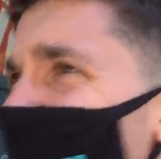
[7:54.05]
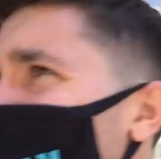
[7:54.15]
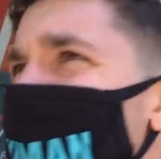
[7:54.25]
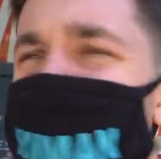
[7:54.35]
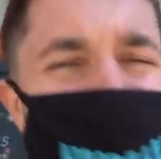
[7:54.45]

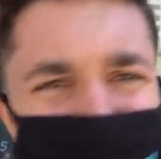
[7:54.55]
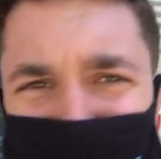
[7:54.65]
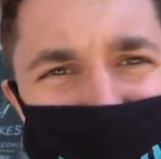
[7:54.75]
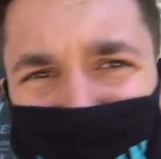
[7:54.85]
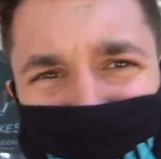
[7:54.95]
This is the Mystic
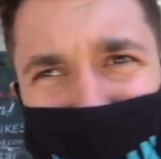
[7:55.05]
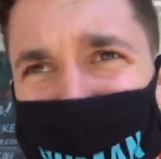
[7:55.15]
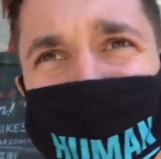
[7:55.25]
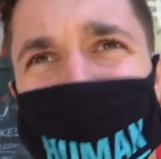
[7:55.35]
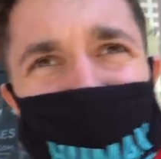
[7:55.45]
7
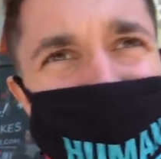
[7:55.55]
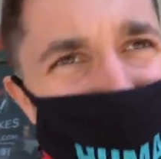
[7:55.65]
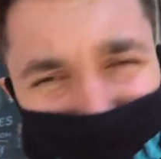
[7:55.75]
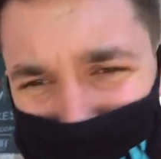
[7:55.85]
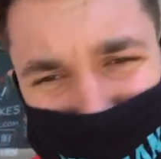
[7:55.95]
channel, you know, what kind of question is